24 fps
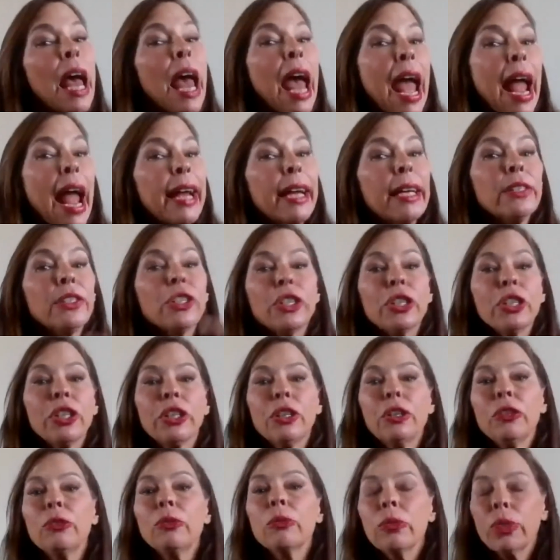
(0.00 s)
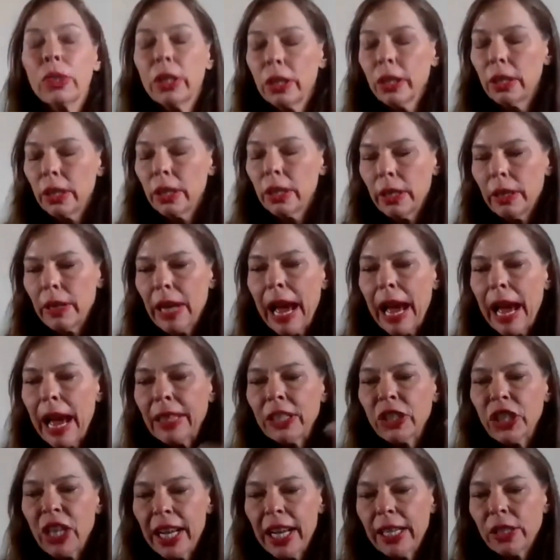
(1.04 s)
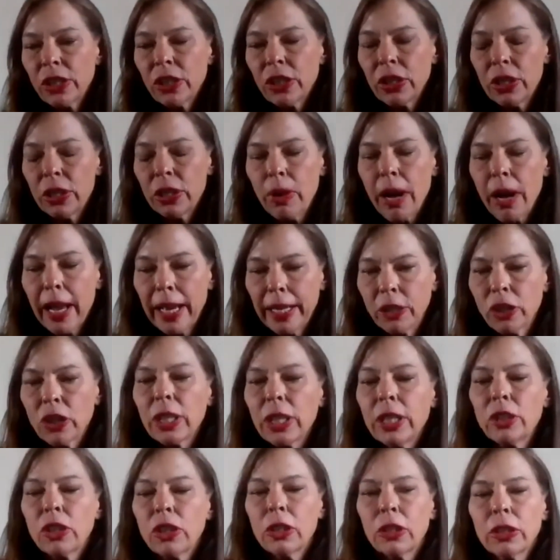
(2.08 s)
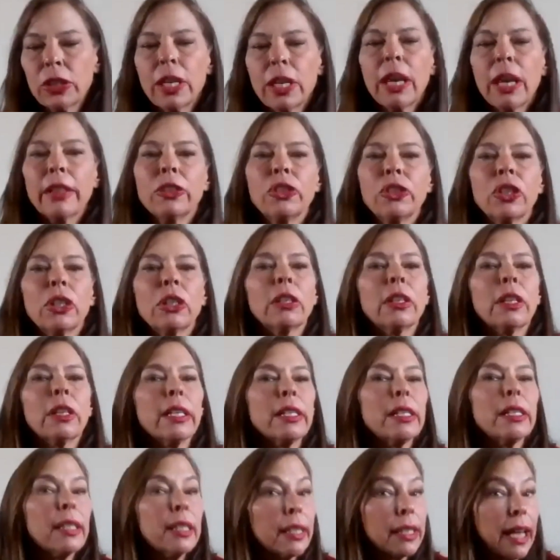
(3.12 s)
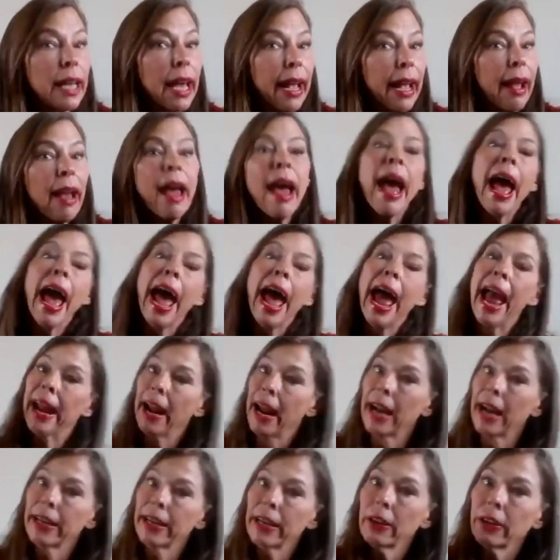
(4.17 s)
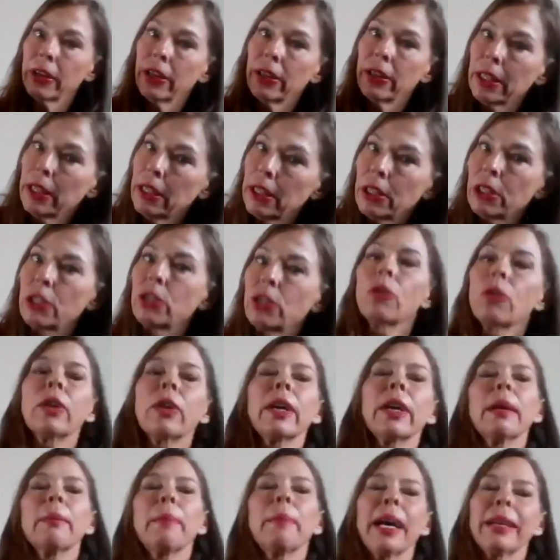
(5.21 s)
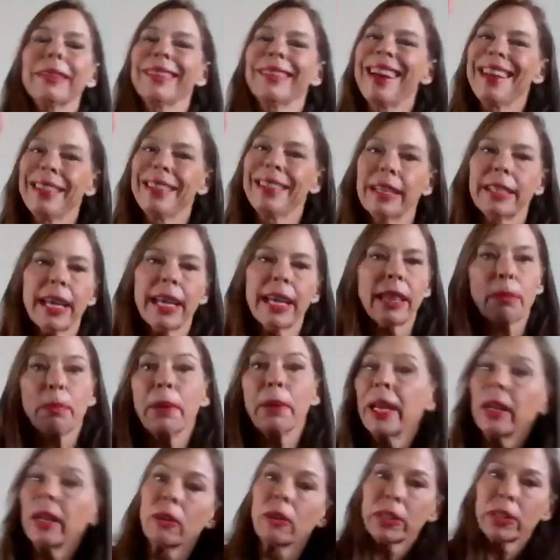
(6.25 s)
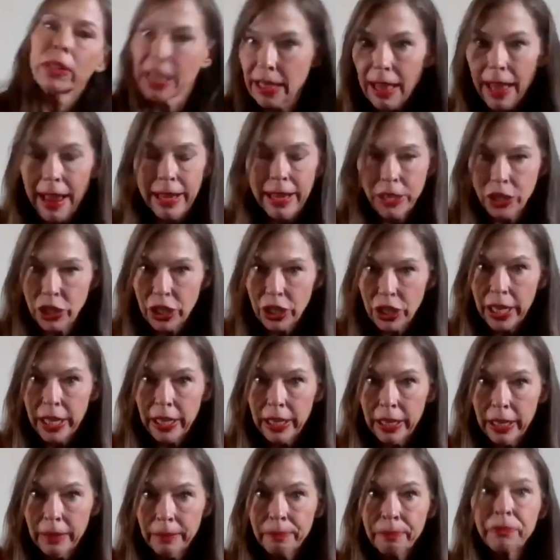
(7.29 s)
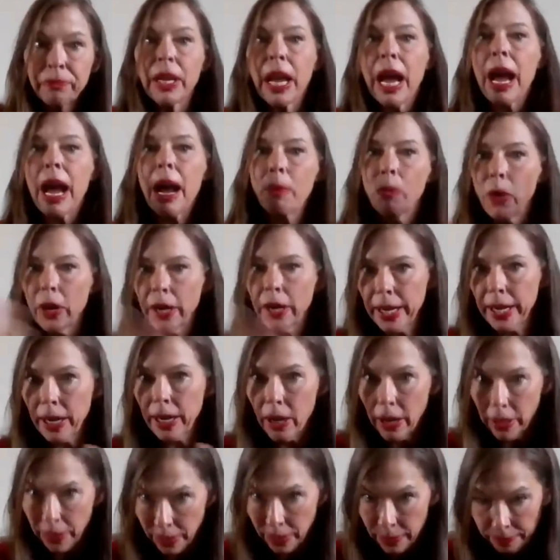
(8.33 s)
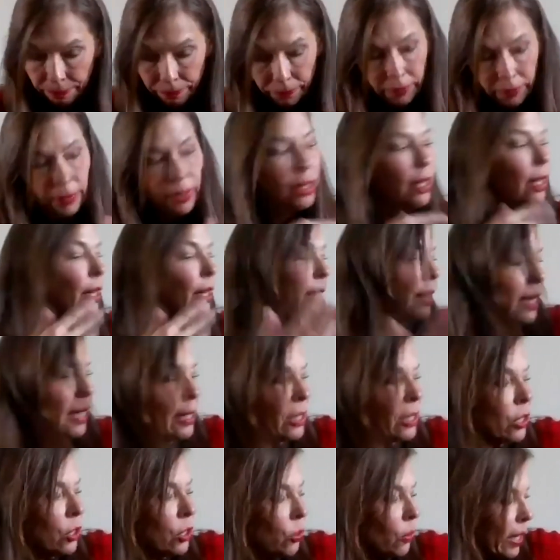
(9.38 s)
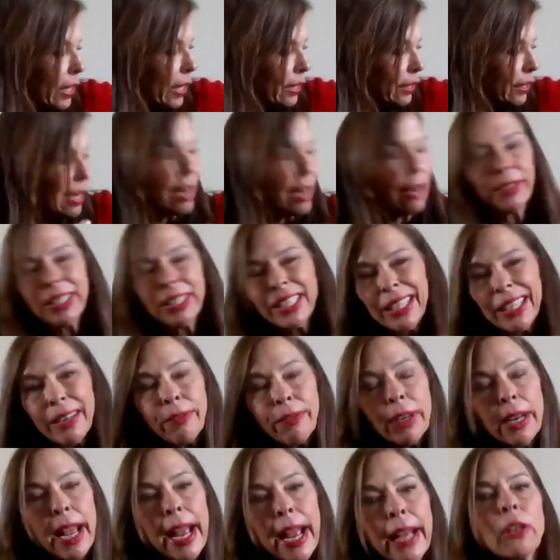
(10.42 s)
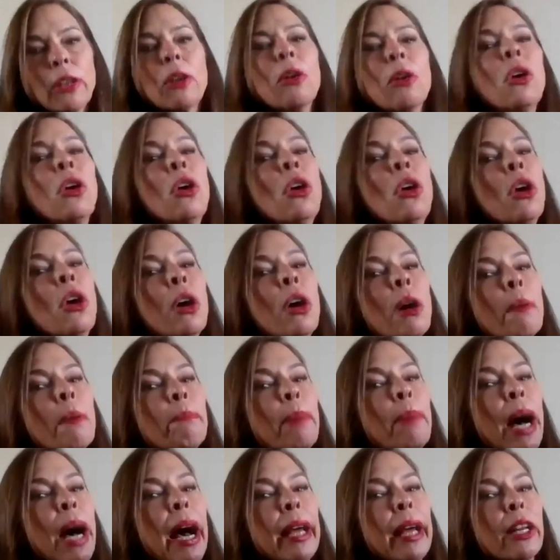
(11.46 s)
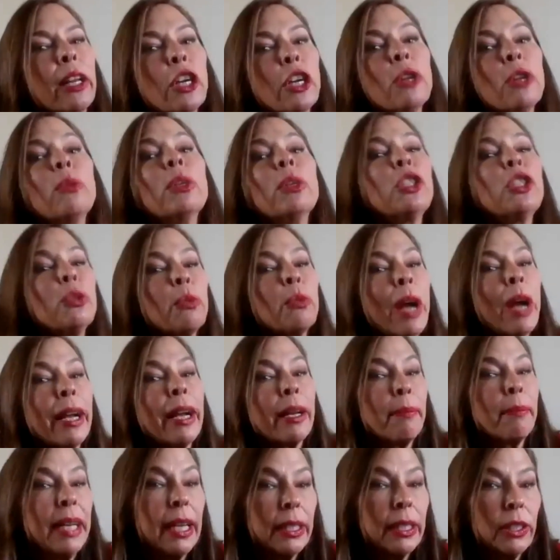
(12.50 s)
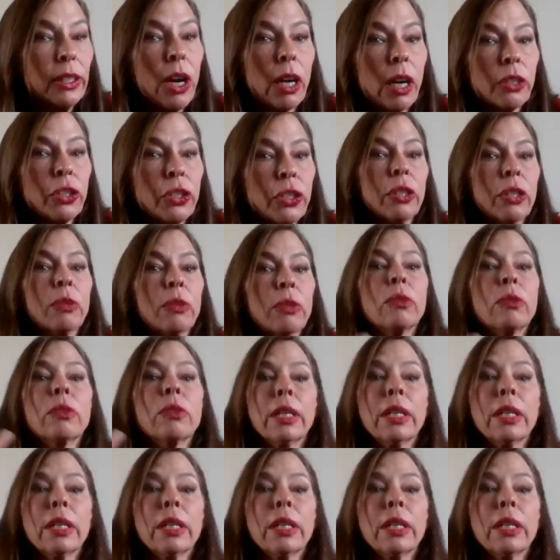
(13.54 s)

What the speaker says: And you have the chance to actually turn to other journalists and say, hey, I know you did this story about the death penalty last year. I'm working on this story. It's kind of a different angle, but who would you recommend I talk to?